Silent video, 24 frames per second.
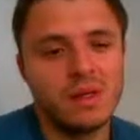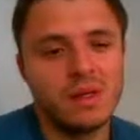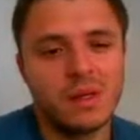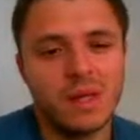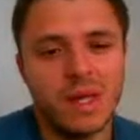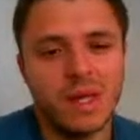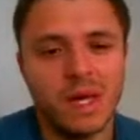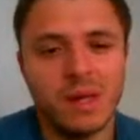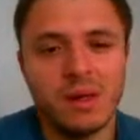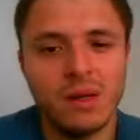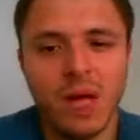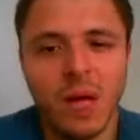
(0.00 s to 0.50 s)

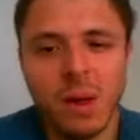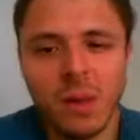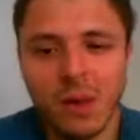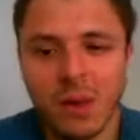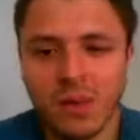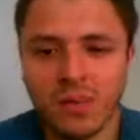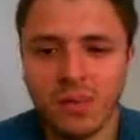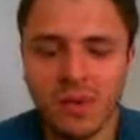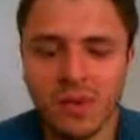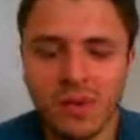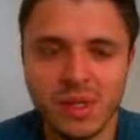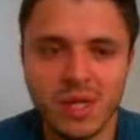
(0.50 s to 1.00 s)
Okay,
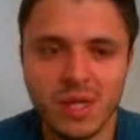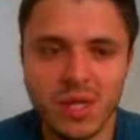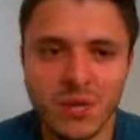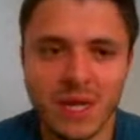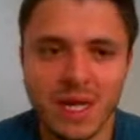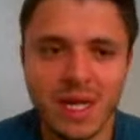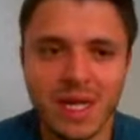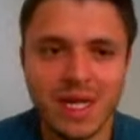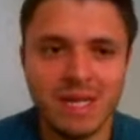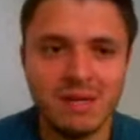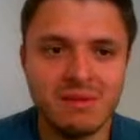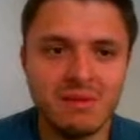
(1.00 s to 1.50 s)
I'll probably
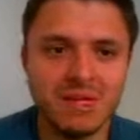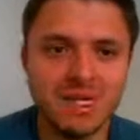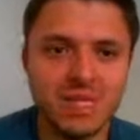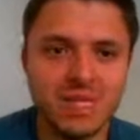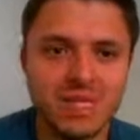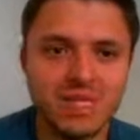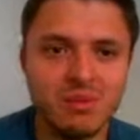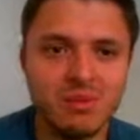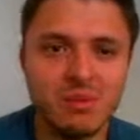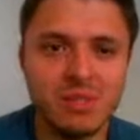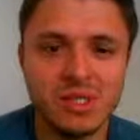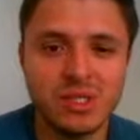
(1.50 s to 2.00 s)
try that if I get
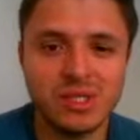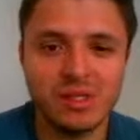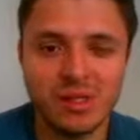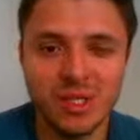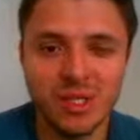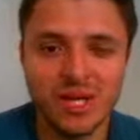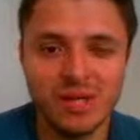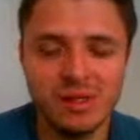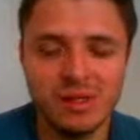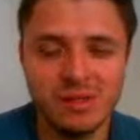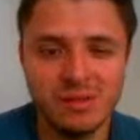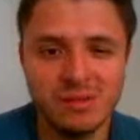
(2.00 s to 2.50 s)
this position
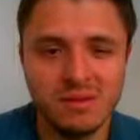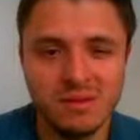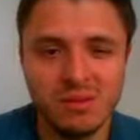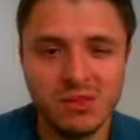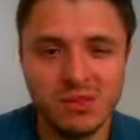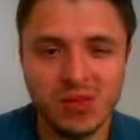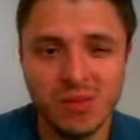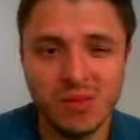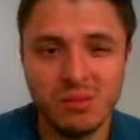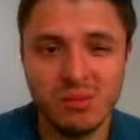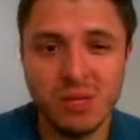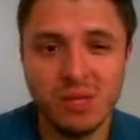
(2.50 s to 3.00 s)
again.
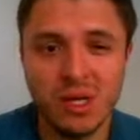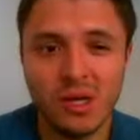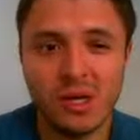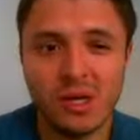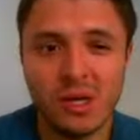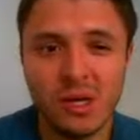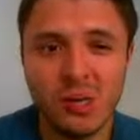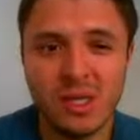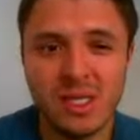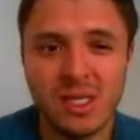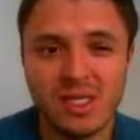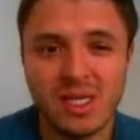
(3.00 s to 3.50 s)
Try and play on
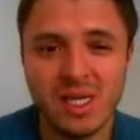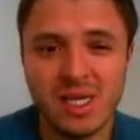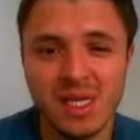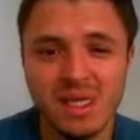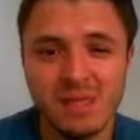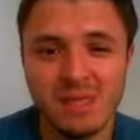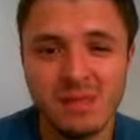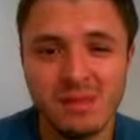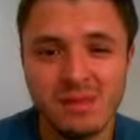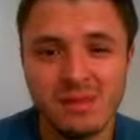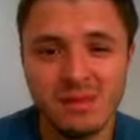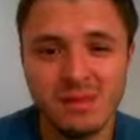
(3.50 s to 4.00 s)
the queen
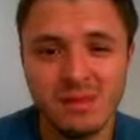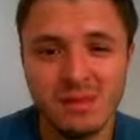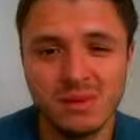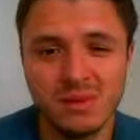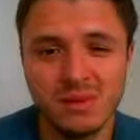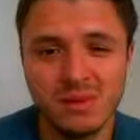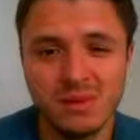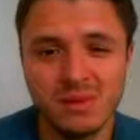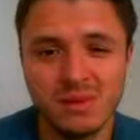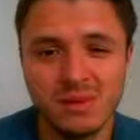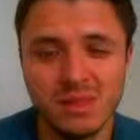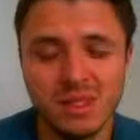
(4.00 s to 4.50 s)
side,
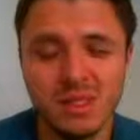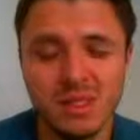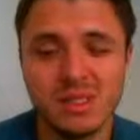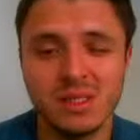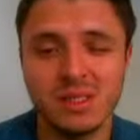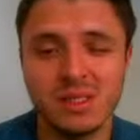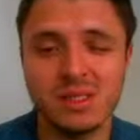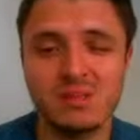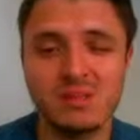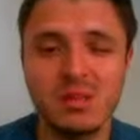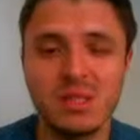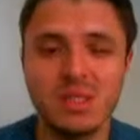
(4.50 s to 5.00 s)

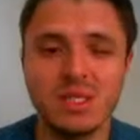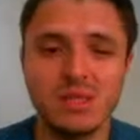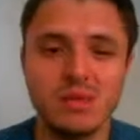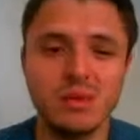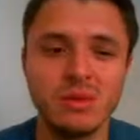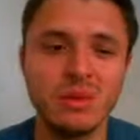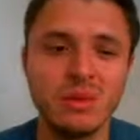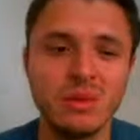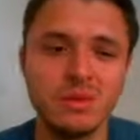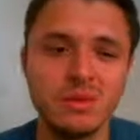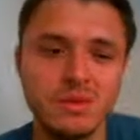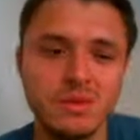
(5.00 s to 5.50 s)
since it's
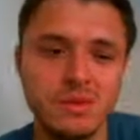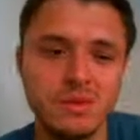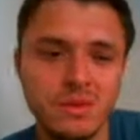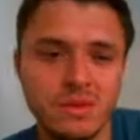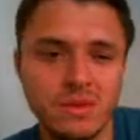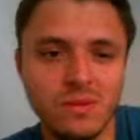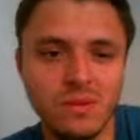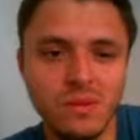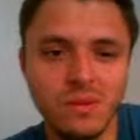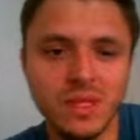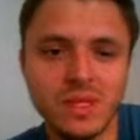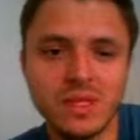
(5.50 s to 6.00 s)
possible.
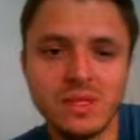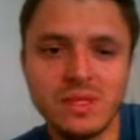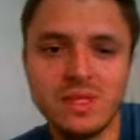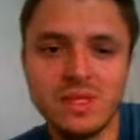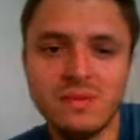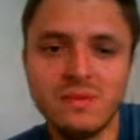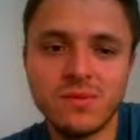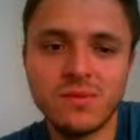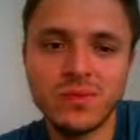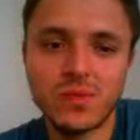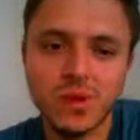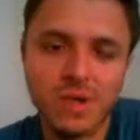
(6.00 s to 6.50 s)
And it's
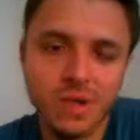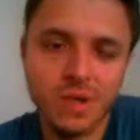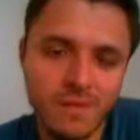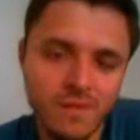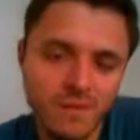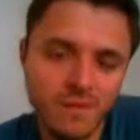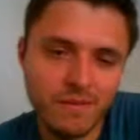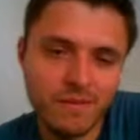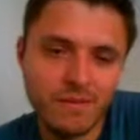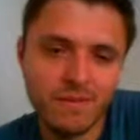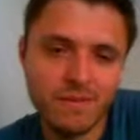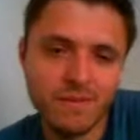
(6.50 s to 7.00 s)
c4.
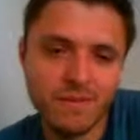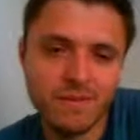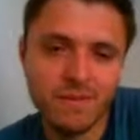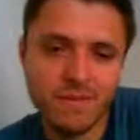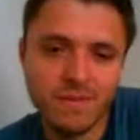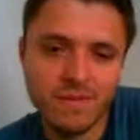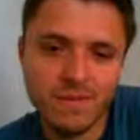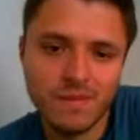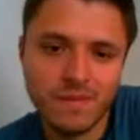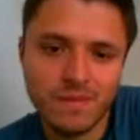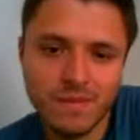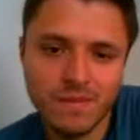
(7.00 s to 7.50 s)

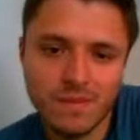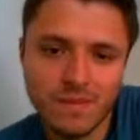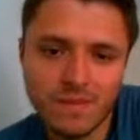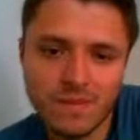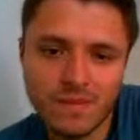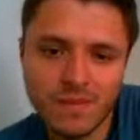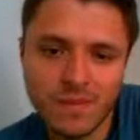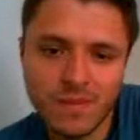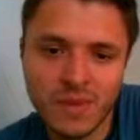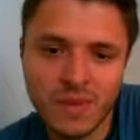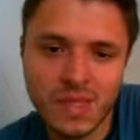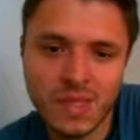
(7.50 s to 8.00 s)

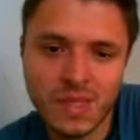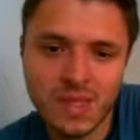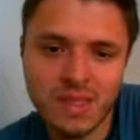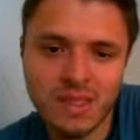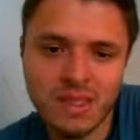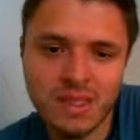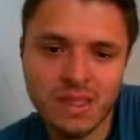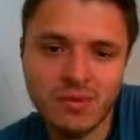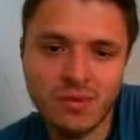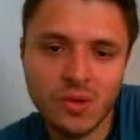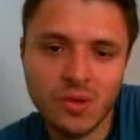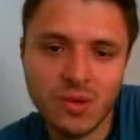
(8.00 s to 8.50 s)
I think
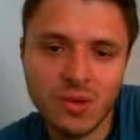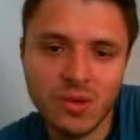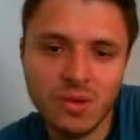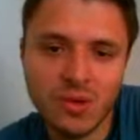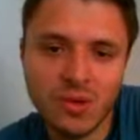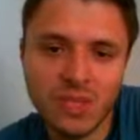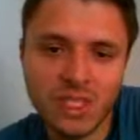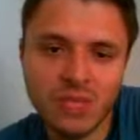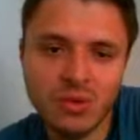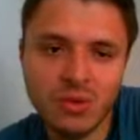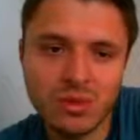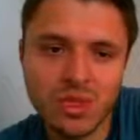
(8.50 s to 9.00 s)
c4 was
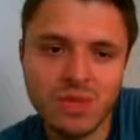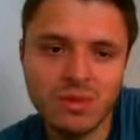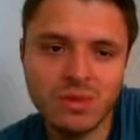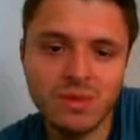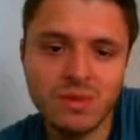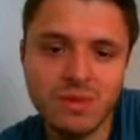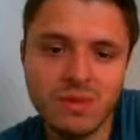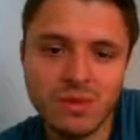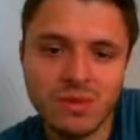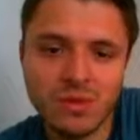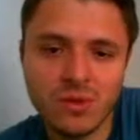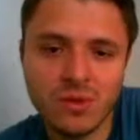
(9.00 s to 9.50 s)
possible
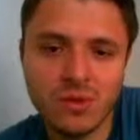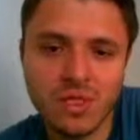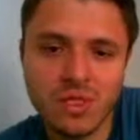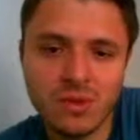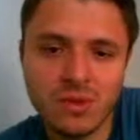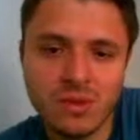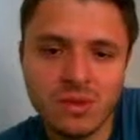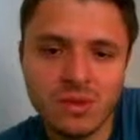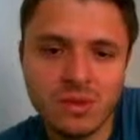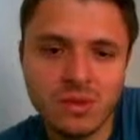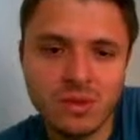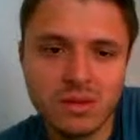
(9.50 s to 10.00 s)
even before
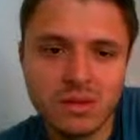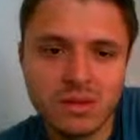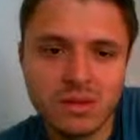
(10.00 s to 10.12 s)
this, no?